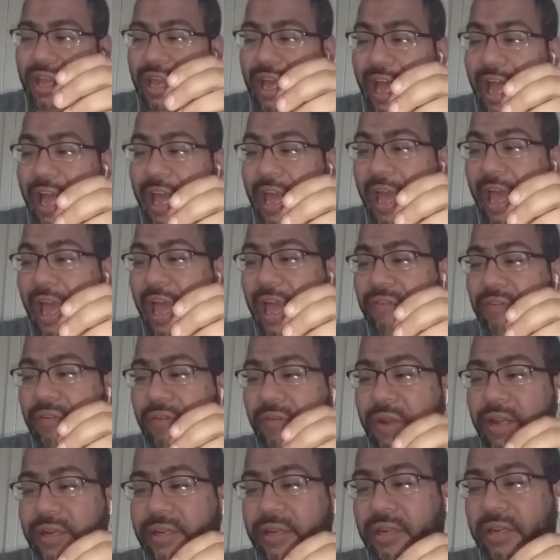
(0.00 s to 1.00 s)
I haven't
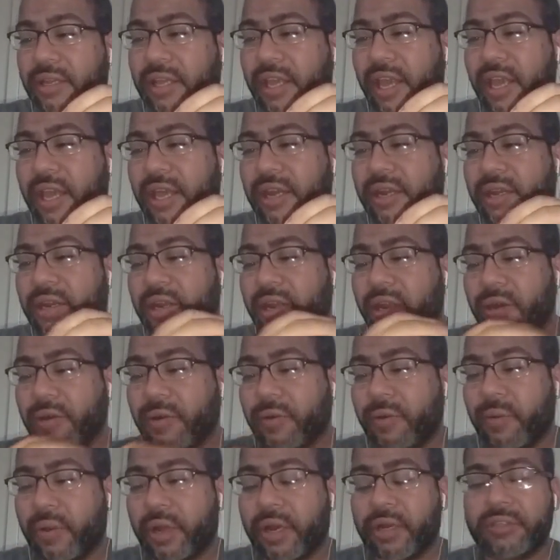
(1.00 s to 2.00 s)
read the canon. I
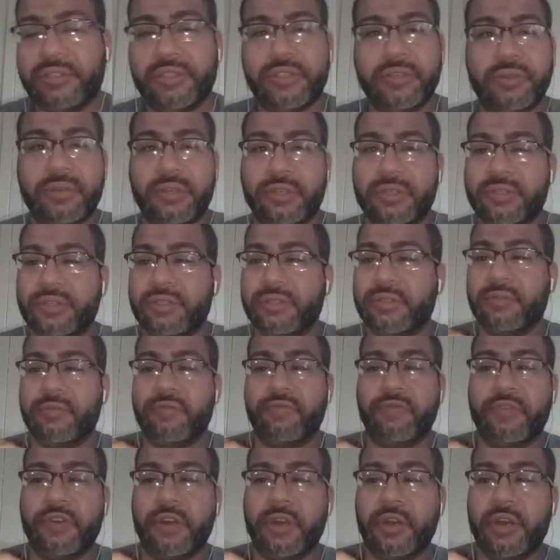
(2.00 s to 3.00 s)
don't want to because it's
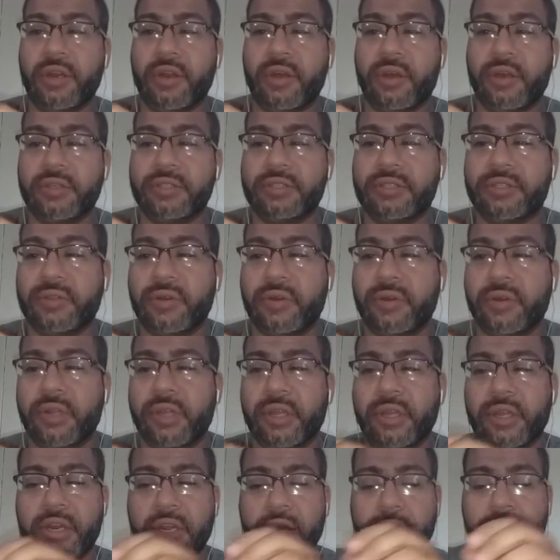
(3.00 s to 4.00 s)
a very long story,
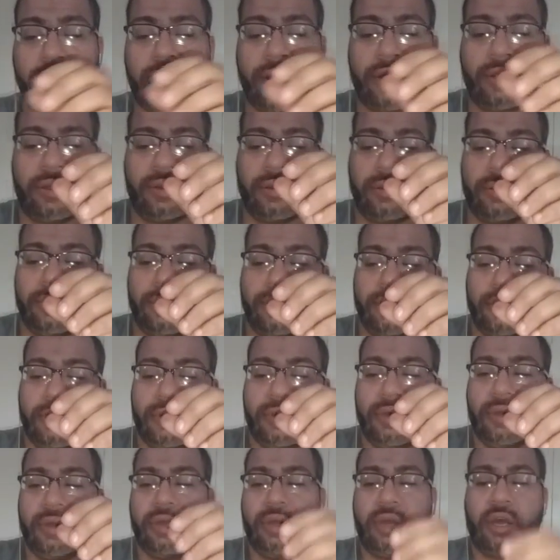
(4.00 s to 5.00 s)
and I'd rather
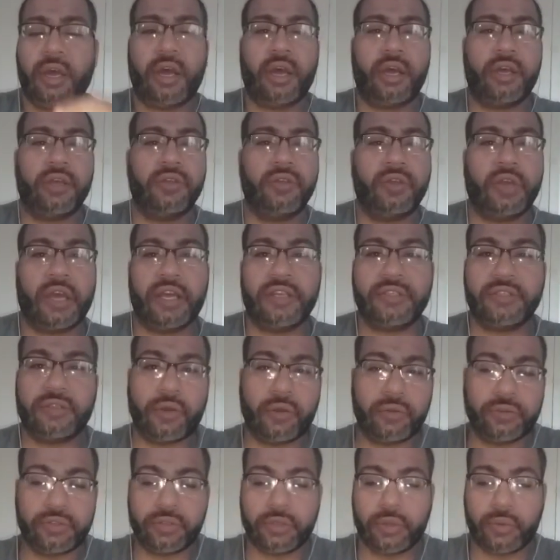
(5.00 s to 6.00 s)
you guys
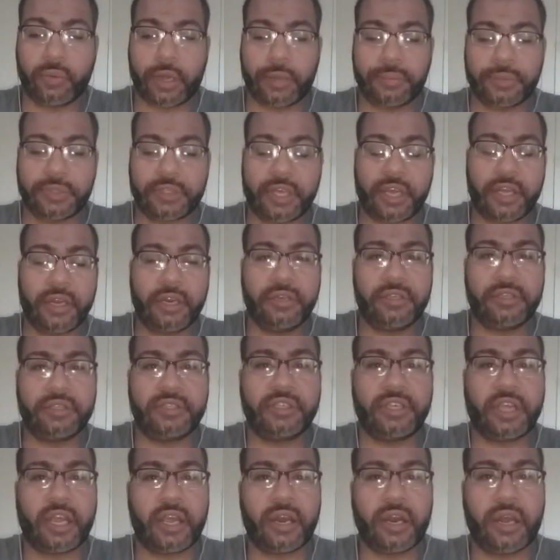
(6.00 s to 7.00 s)
go to the website and just
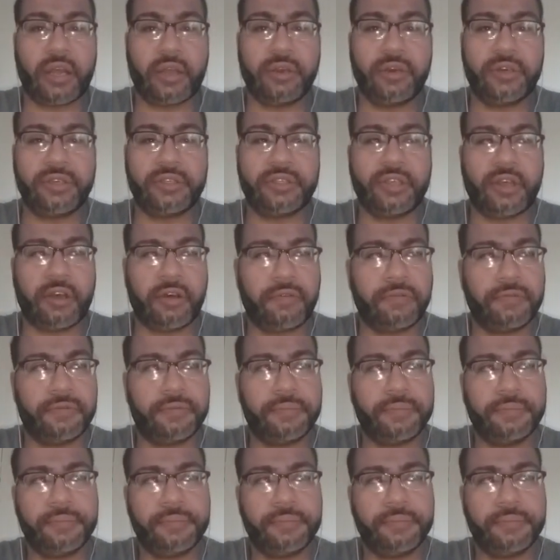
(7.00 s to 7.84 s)
check it out yourself.